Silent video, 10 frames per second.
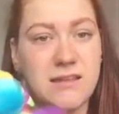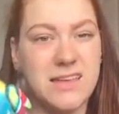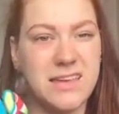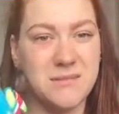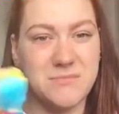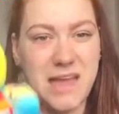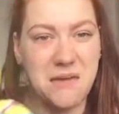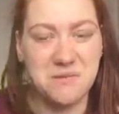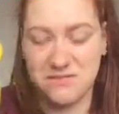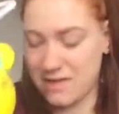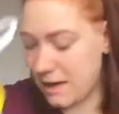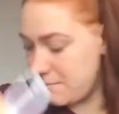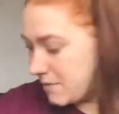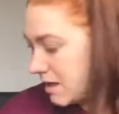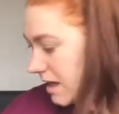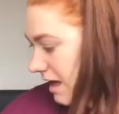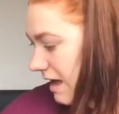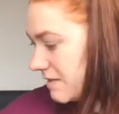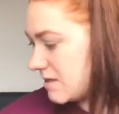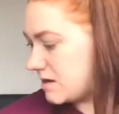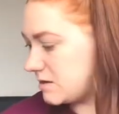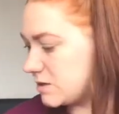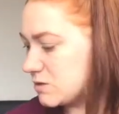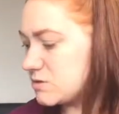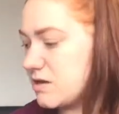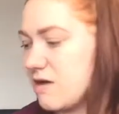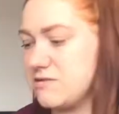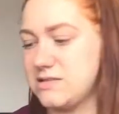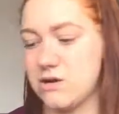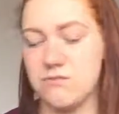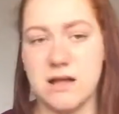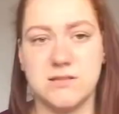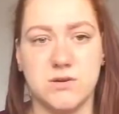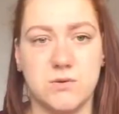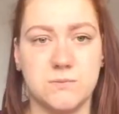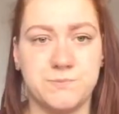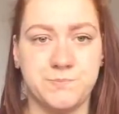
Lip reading: play with them. And then we also have his little rattle.